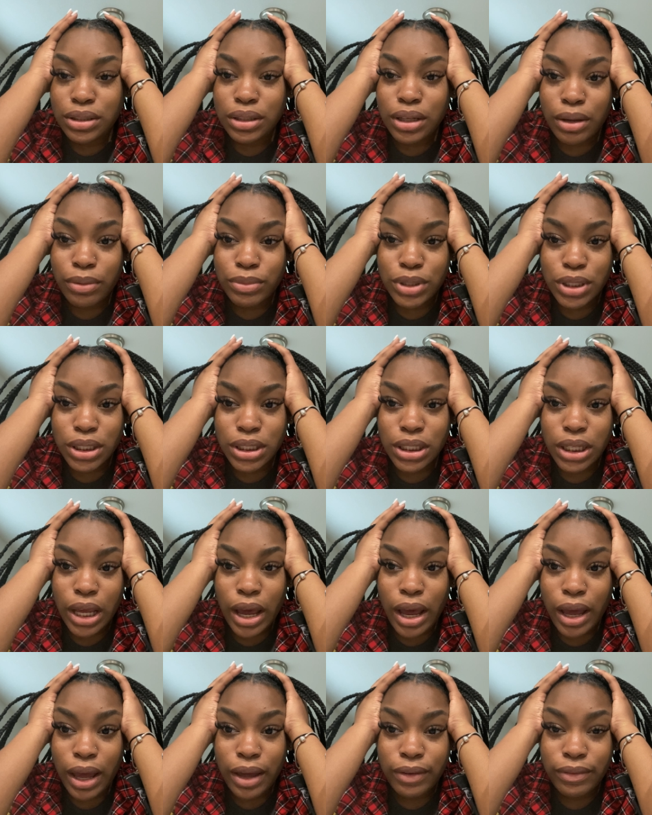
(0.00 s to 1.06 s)
I'ma just say
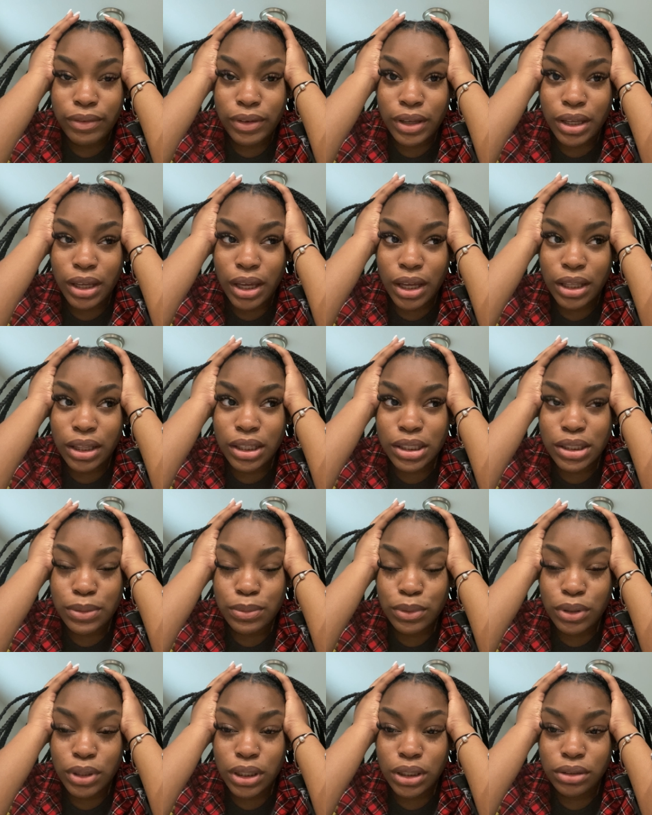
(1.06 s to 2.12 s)
I have it at this
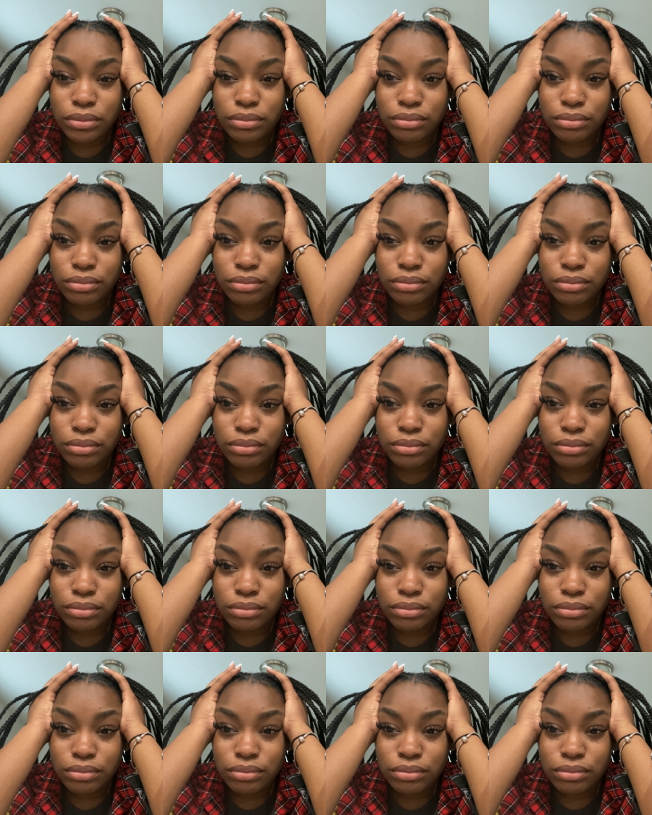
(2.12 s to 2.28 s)
point.